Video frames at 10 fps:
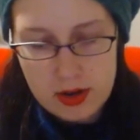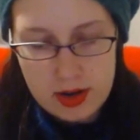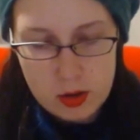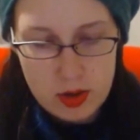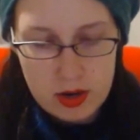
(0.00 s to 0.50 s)
I
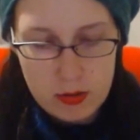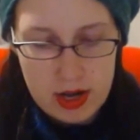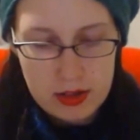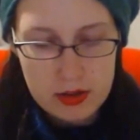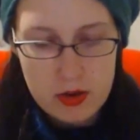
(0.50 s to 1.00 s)
got it quite a
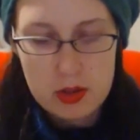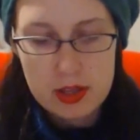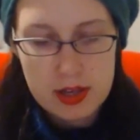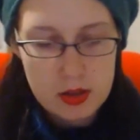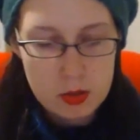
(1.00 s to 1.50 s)
while ago.
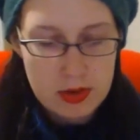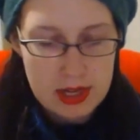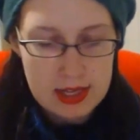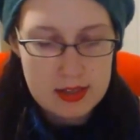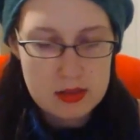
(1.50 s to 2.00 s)
The
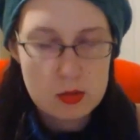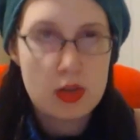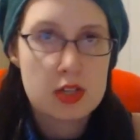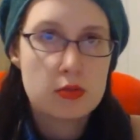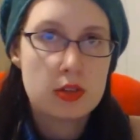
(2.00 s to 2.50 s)
colorway is
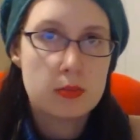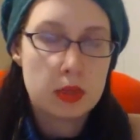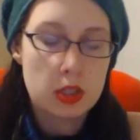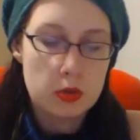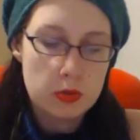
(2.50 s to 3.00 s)
Wedgwood
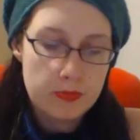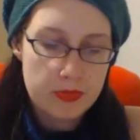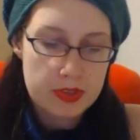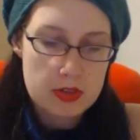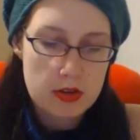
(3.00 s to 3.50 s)
Blue,
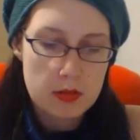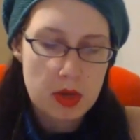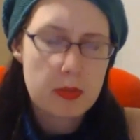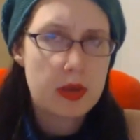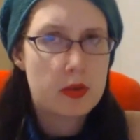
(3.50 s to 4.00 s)
so you
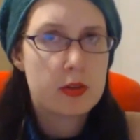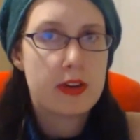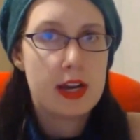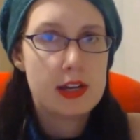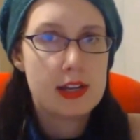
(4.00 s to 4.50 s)
might be able to
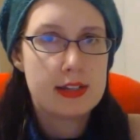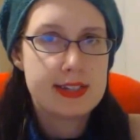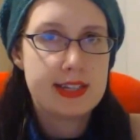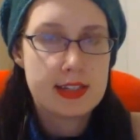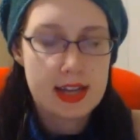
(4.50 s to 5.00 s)
find it in a
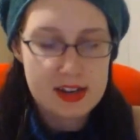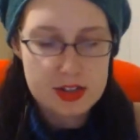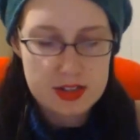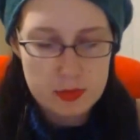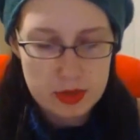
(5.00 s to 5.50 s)

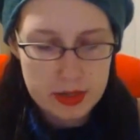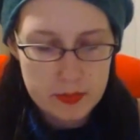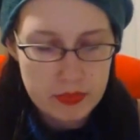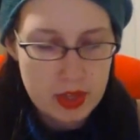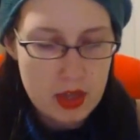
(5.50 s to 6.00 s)
D-stash
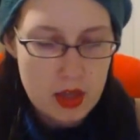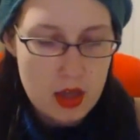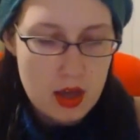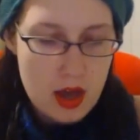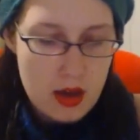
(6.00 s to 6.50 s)
somewhere.
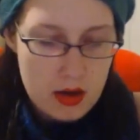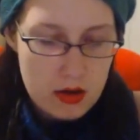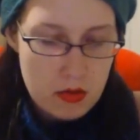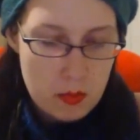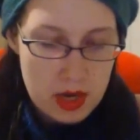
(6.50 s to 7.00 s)

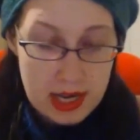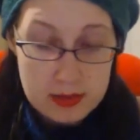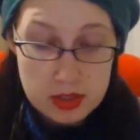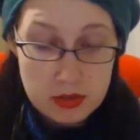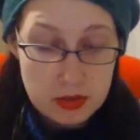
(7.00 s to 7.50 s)
But I
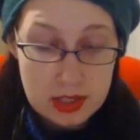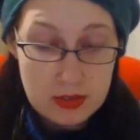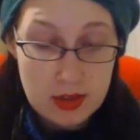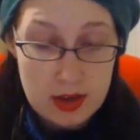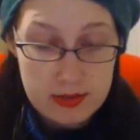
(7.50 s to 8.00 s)

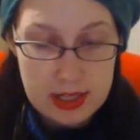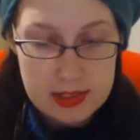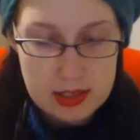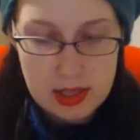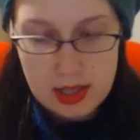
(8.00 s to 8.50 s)
absolutely love
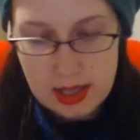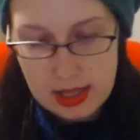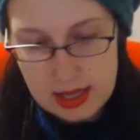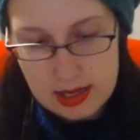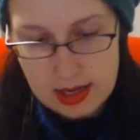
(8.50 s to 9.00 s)
it.
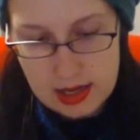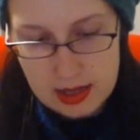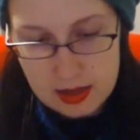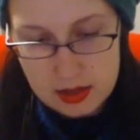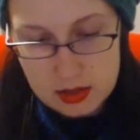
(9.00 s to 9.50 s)
It
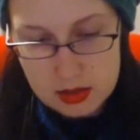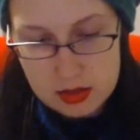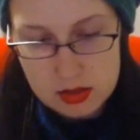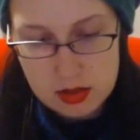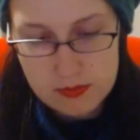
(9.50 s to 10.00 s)

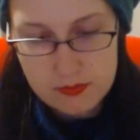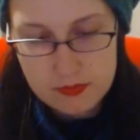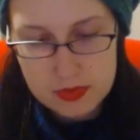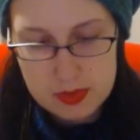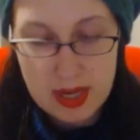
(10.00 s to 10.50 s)
is
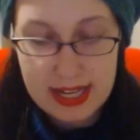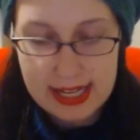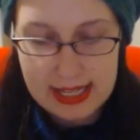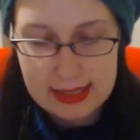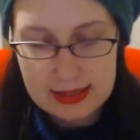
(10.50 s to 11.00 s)
made
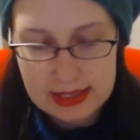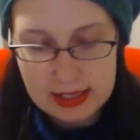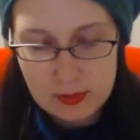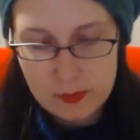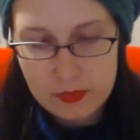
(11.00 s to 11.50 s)
in
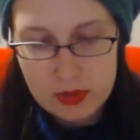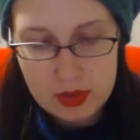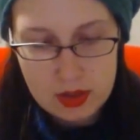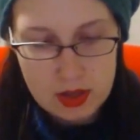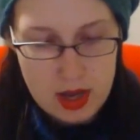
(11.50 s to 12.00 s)
Italy.
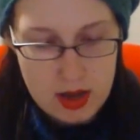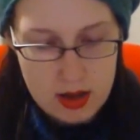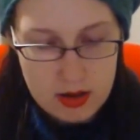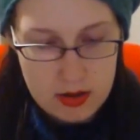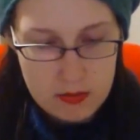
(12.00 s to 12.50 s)

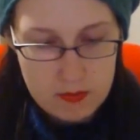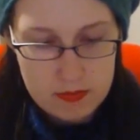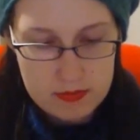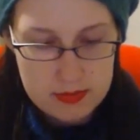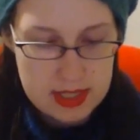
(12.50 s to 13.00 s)

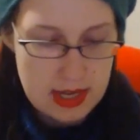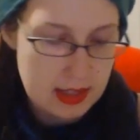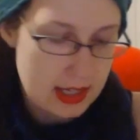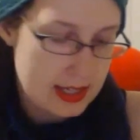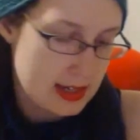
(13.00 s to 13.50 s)

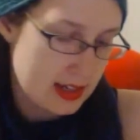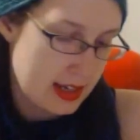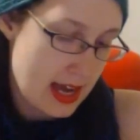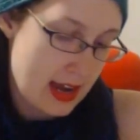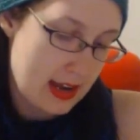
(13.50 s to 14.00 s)
Sadly, I
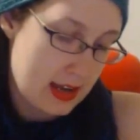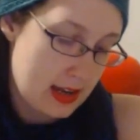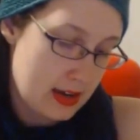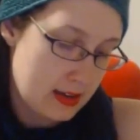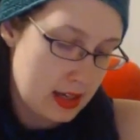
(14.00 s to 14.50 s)
didn't get it
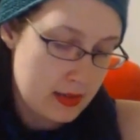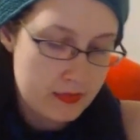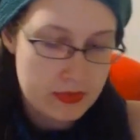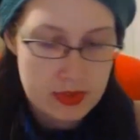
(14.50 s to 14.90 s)
in Italy.